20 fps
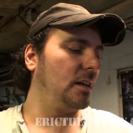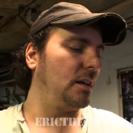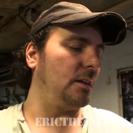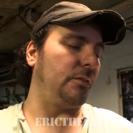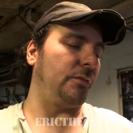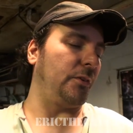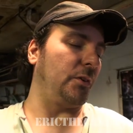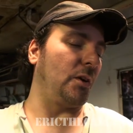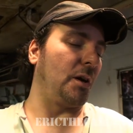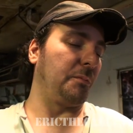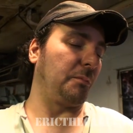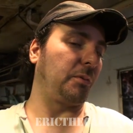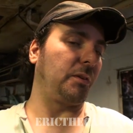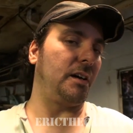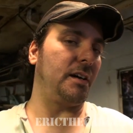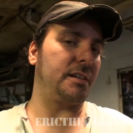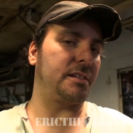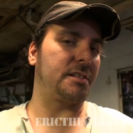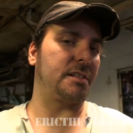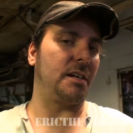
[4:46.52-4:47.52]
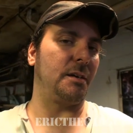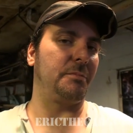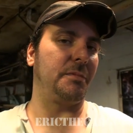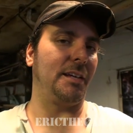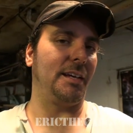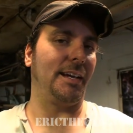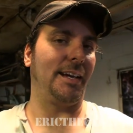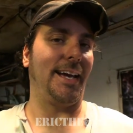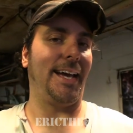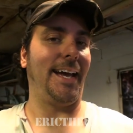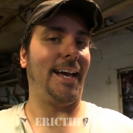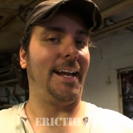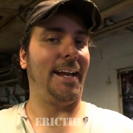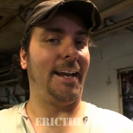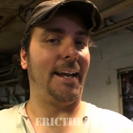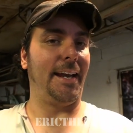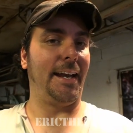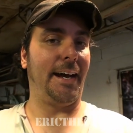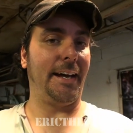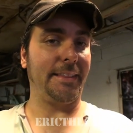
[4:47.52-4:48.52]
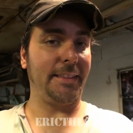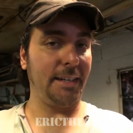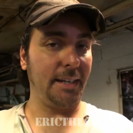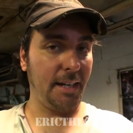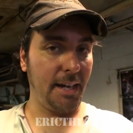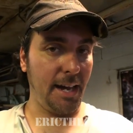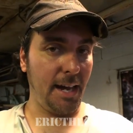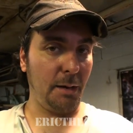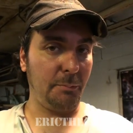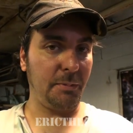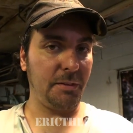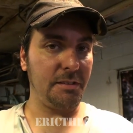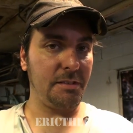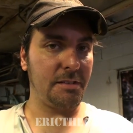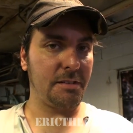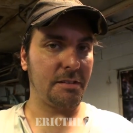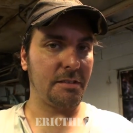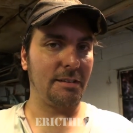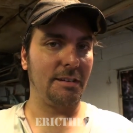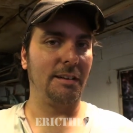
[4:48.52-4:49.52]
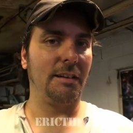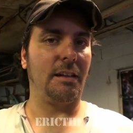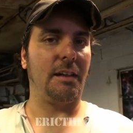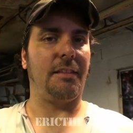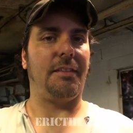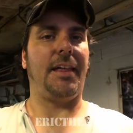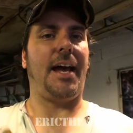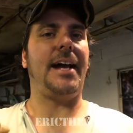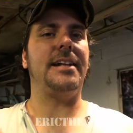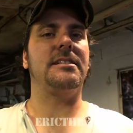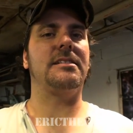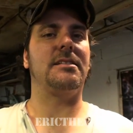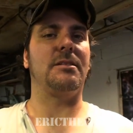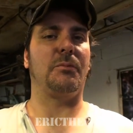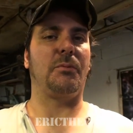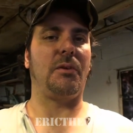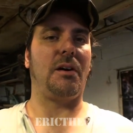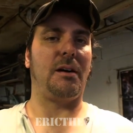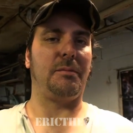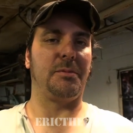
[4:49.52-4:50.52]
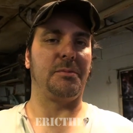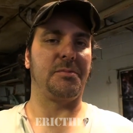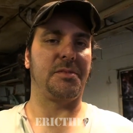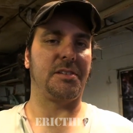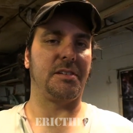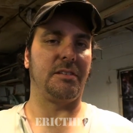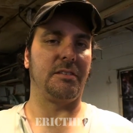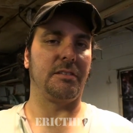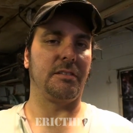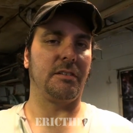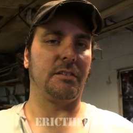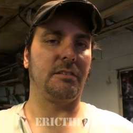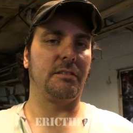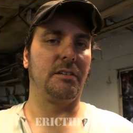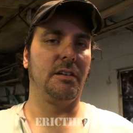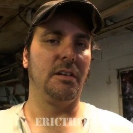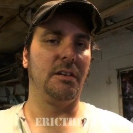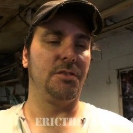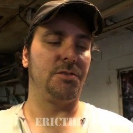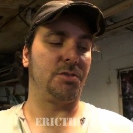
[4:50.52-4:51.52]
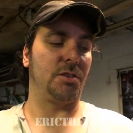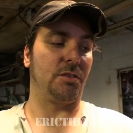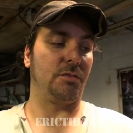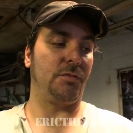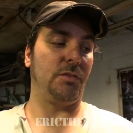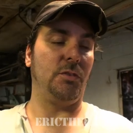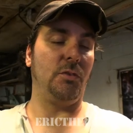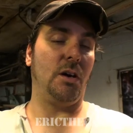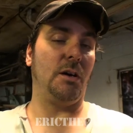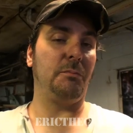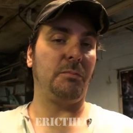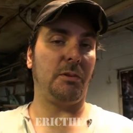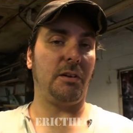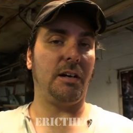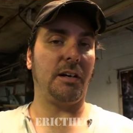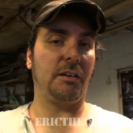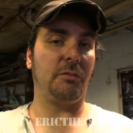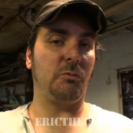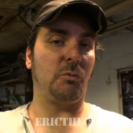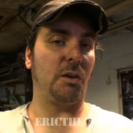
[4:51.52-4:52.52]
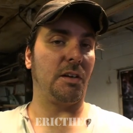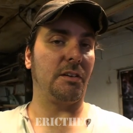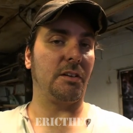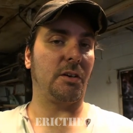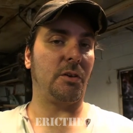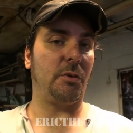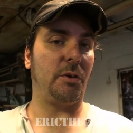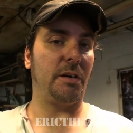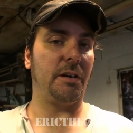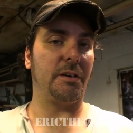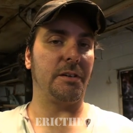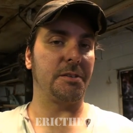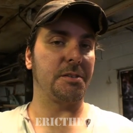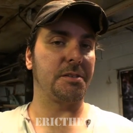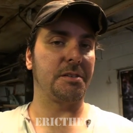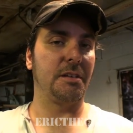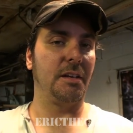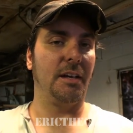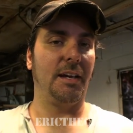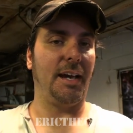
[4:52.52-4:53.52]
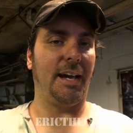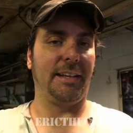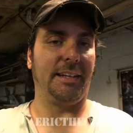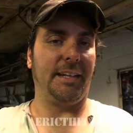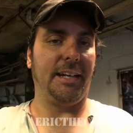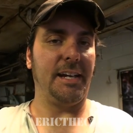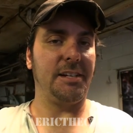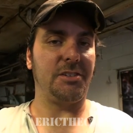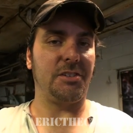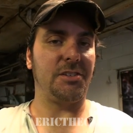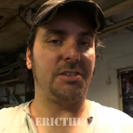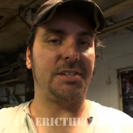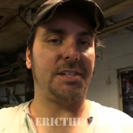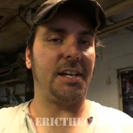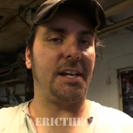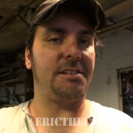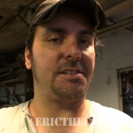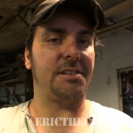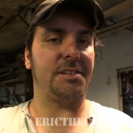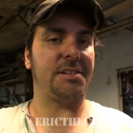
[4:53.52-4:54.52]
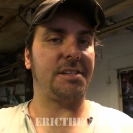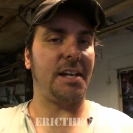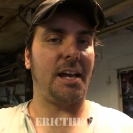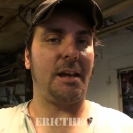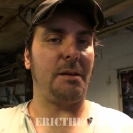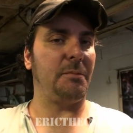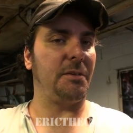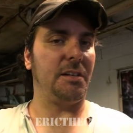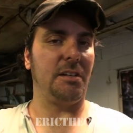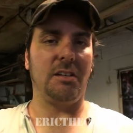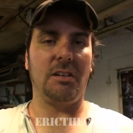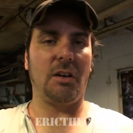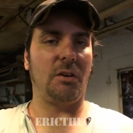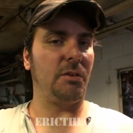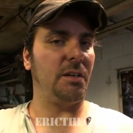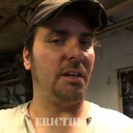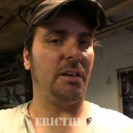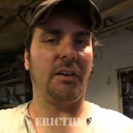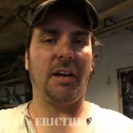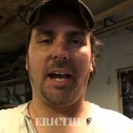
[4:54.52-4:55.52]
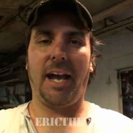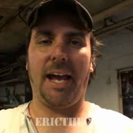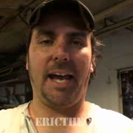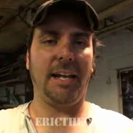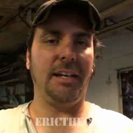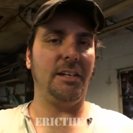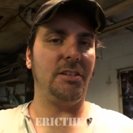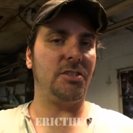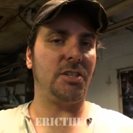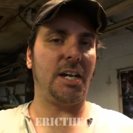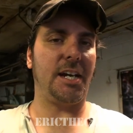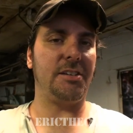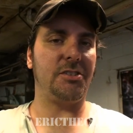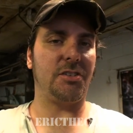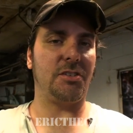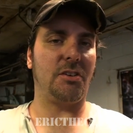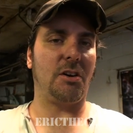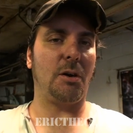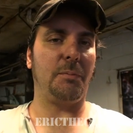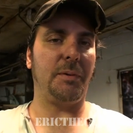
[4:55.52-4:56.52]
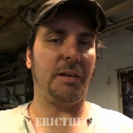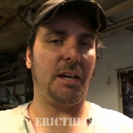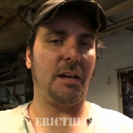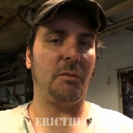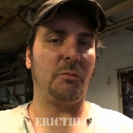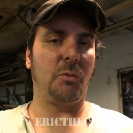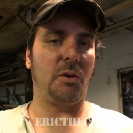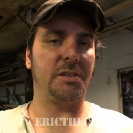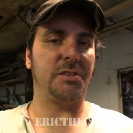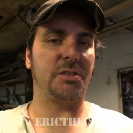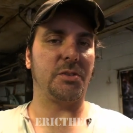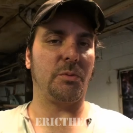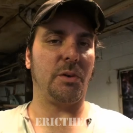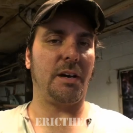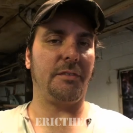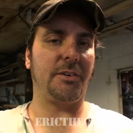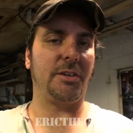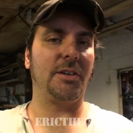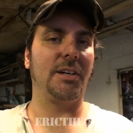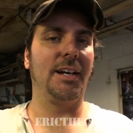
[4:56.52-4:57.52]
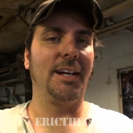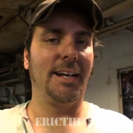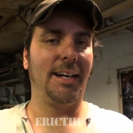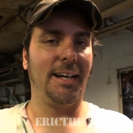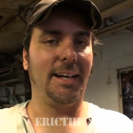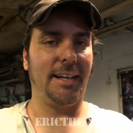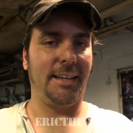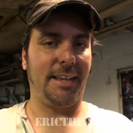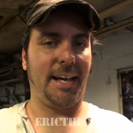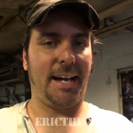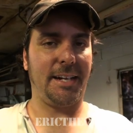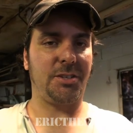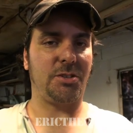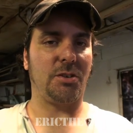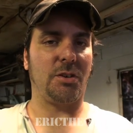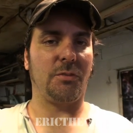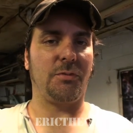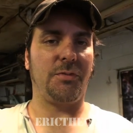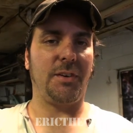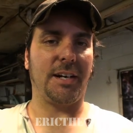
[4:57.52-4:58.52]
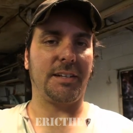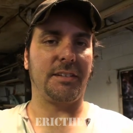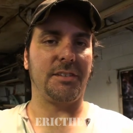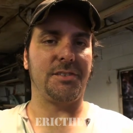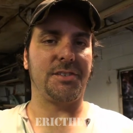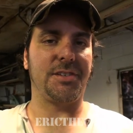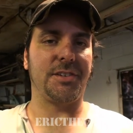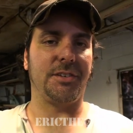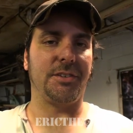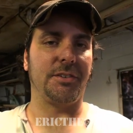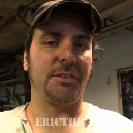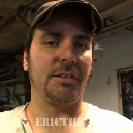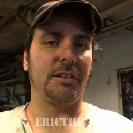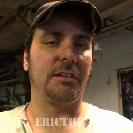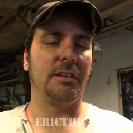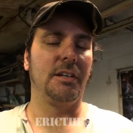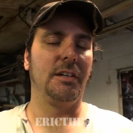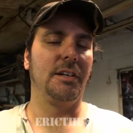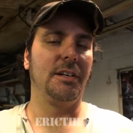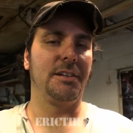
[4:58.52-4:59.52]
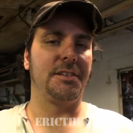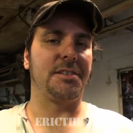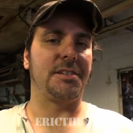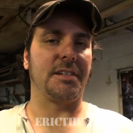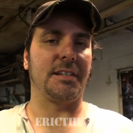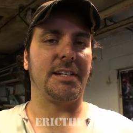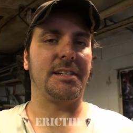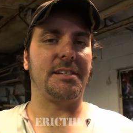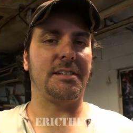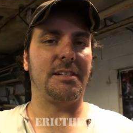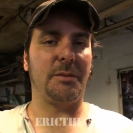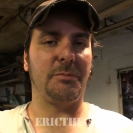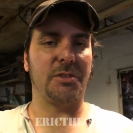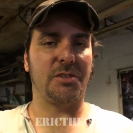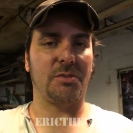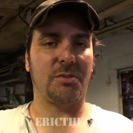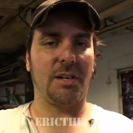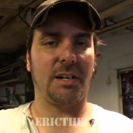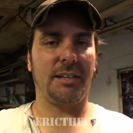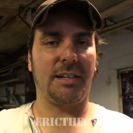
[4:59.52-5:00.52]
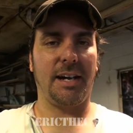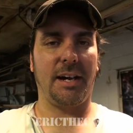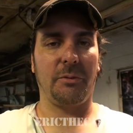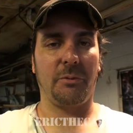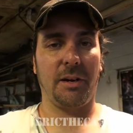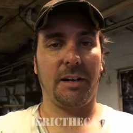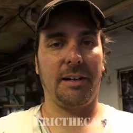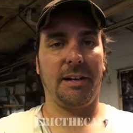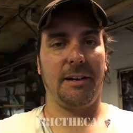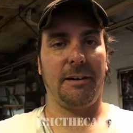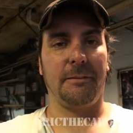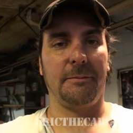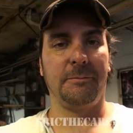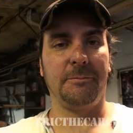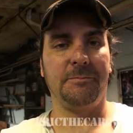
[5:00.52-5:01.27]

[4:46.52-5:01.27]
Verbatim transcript: If you unplug something and nothing happens, that's the problem cylinder. So if you unplug one of the coils and the engine stays the same and you don't hear any change in RPM whatsoever, that's your affected cylinder. So let's demonstrate that right now.